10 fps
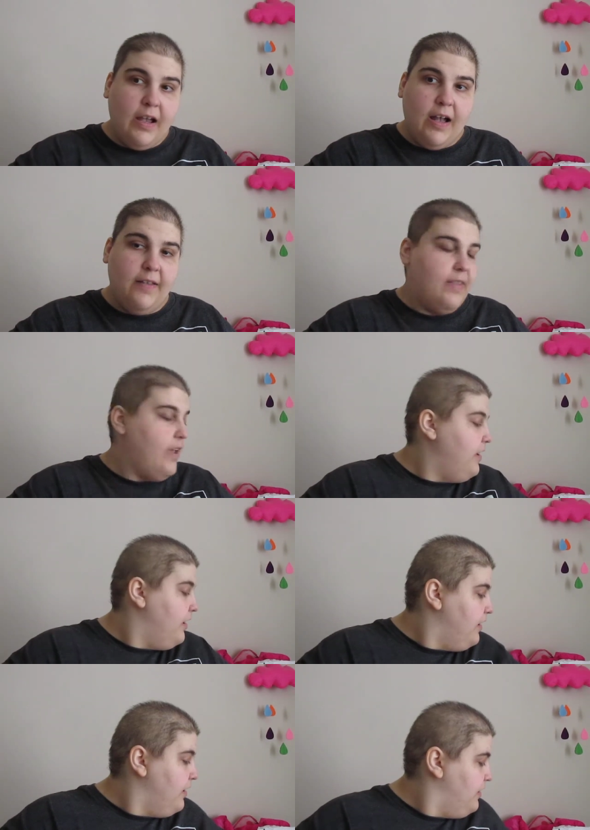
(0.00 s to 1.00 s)
and
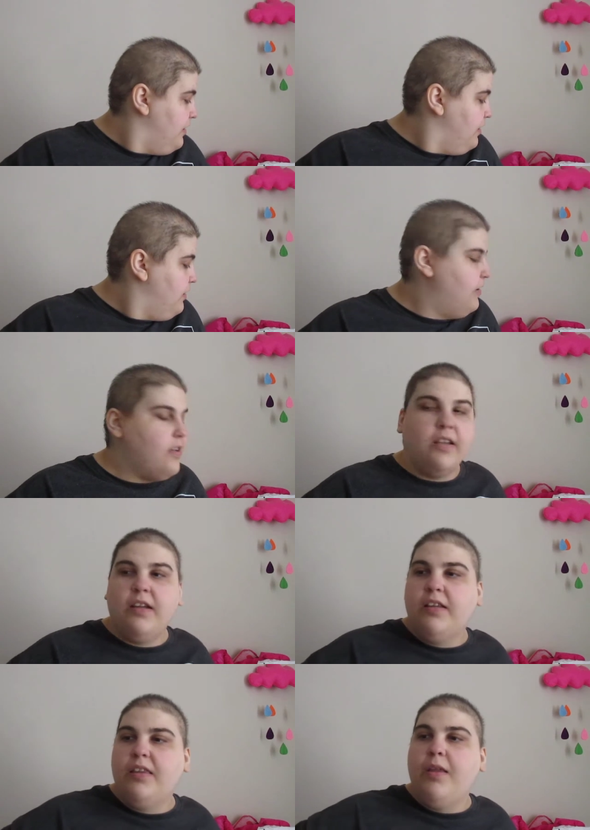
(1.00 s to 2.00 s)
then
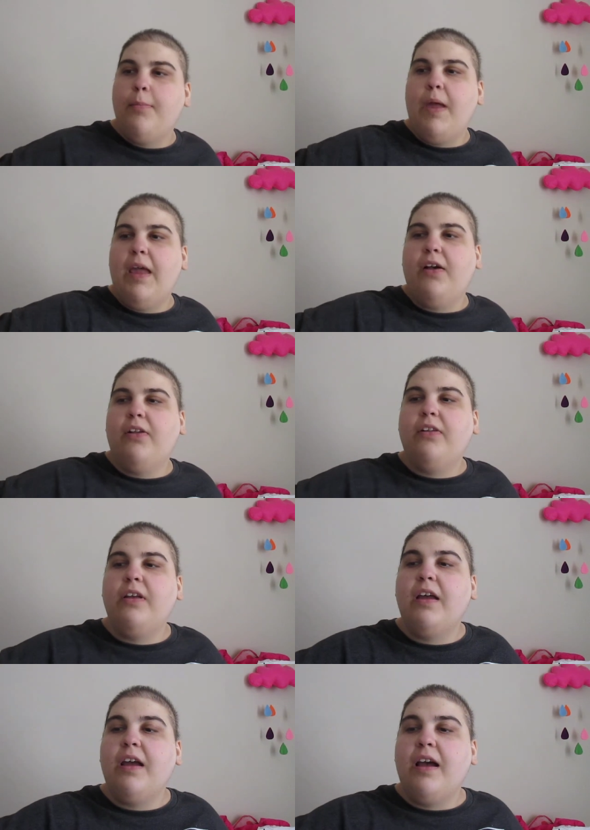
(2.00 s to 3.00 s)
in the mail
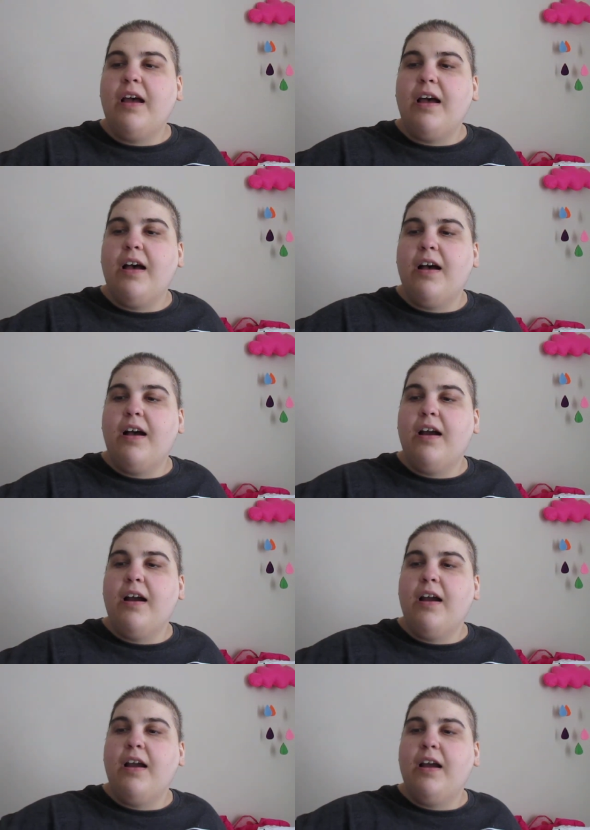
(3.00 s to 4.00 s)

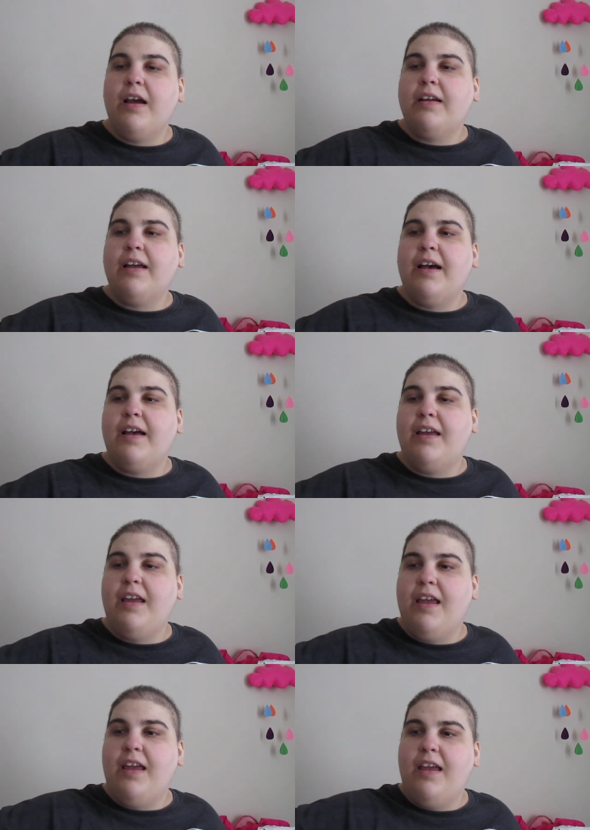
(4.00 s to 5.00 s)
I got
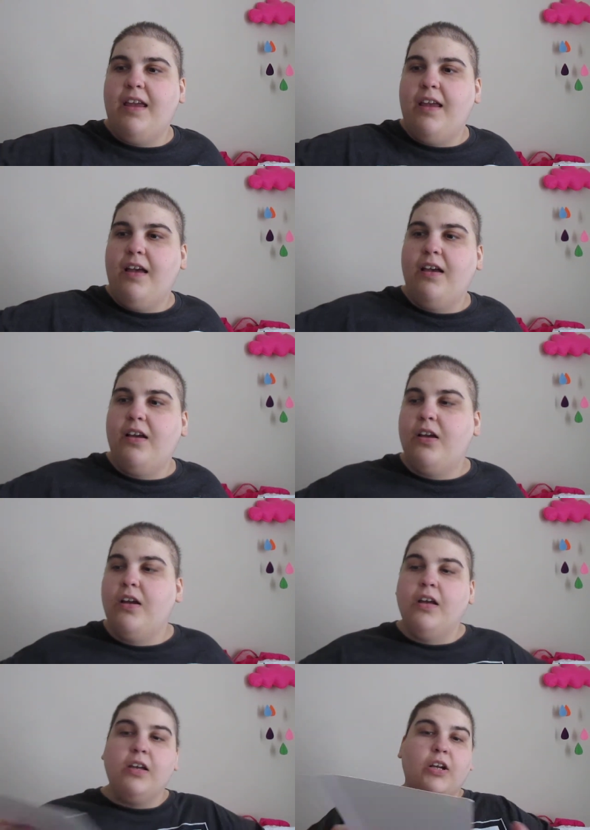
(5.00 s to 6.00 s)
a
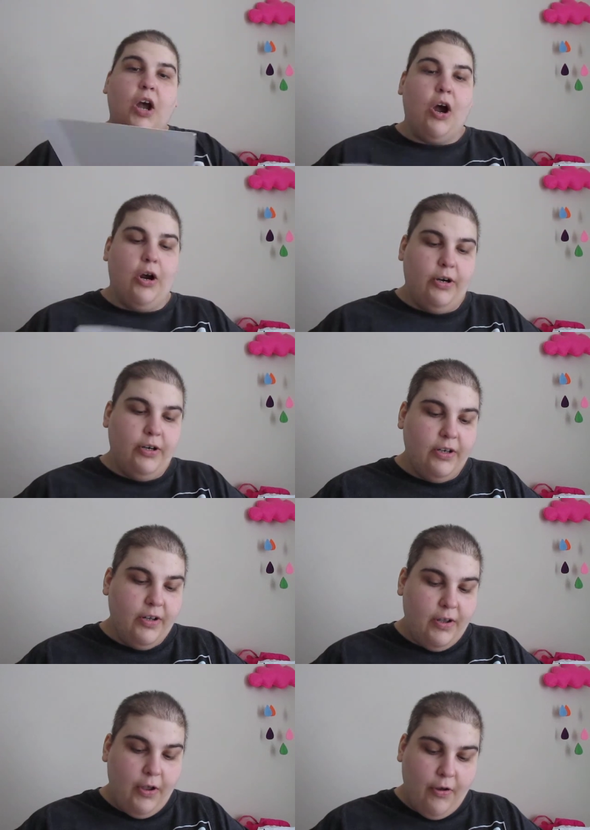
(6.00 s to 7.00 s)
card
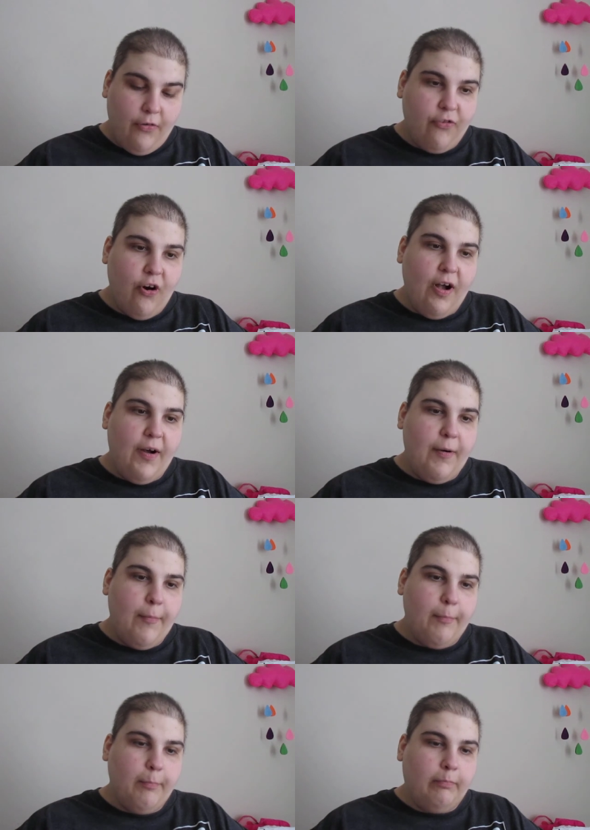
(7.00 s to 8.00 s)

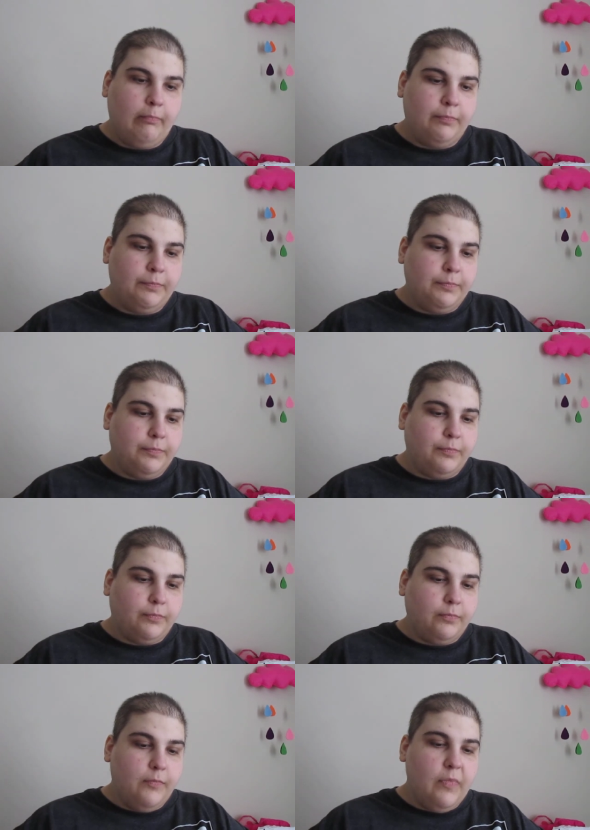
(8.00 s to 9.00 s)
from
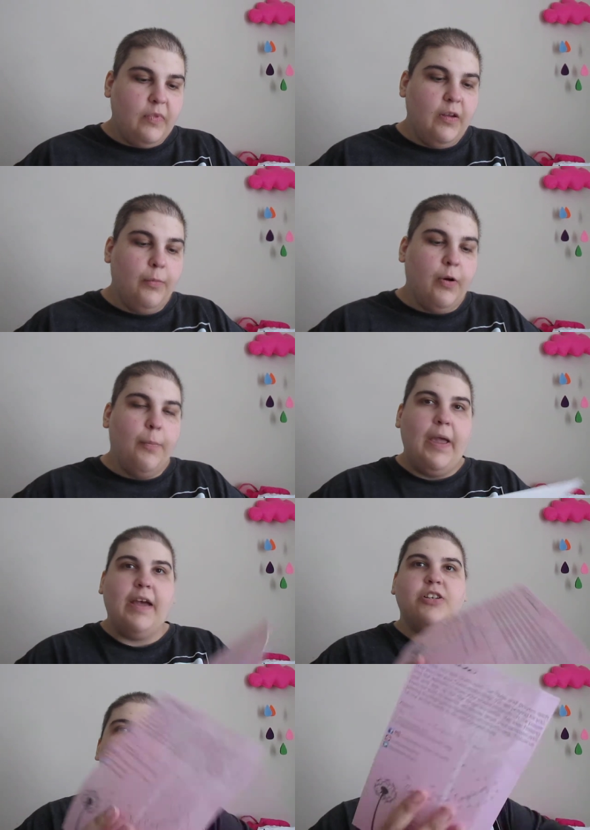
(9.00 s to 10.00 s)

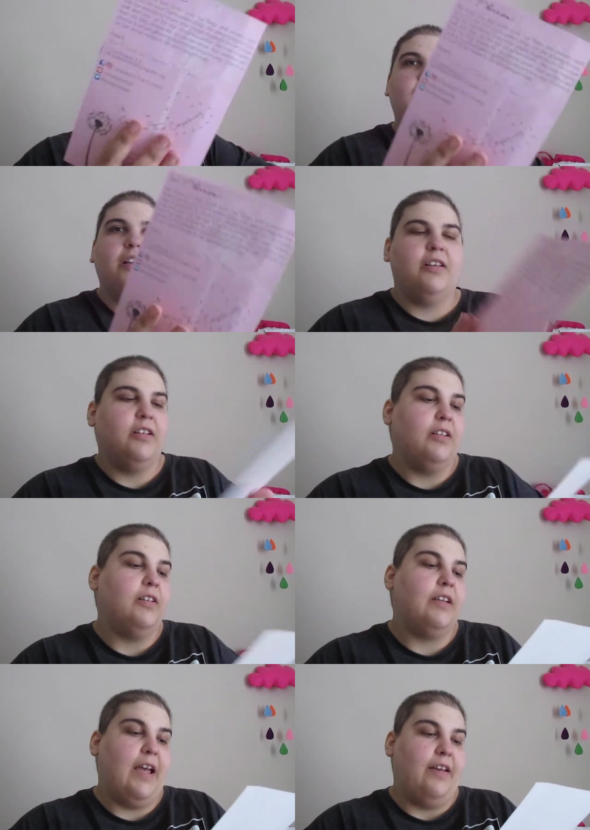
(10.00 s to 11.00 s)
Compassion, uh,
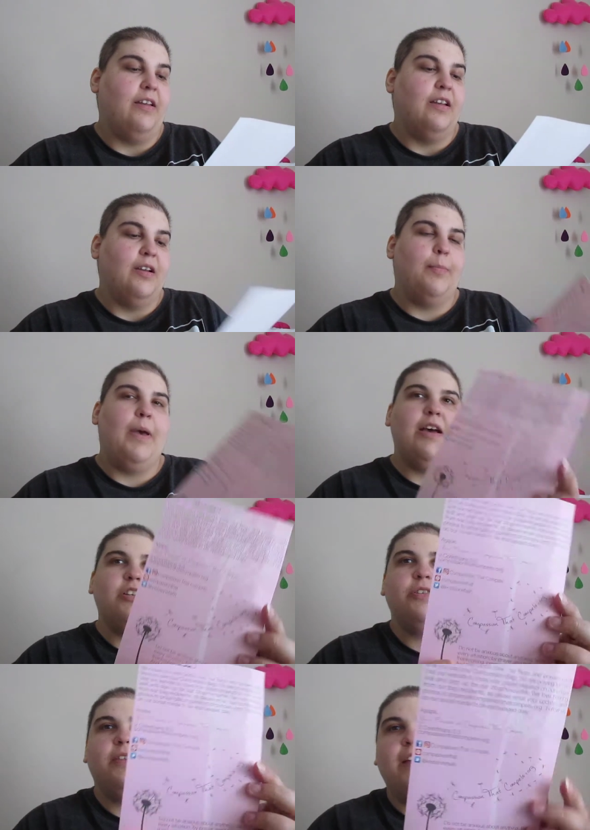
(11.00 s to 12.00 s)
yeah,
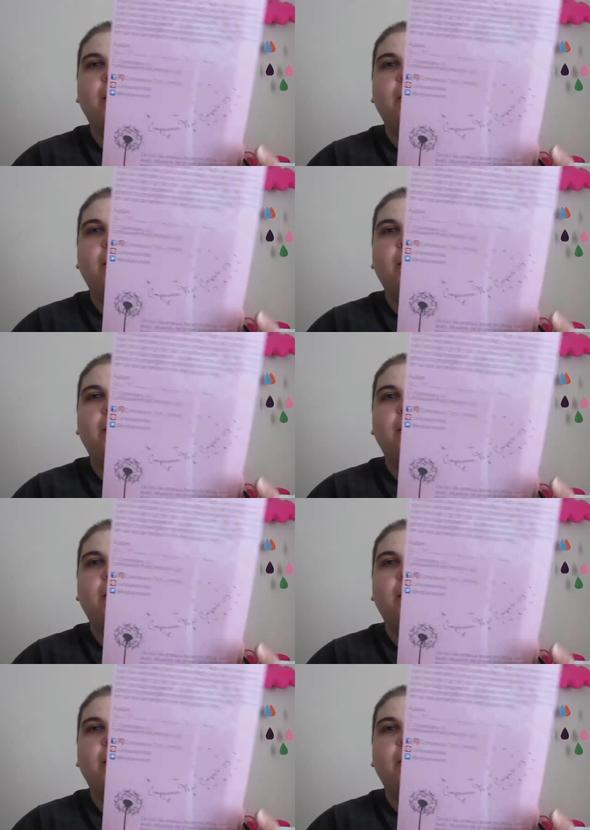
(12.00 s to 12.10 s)
Compassion That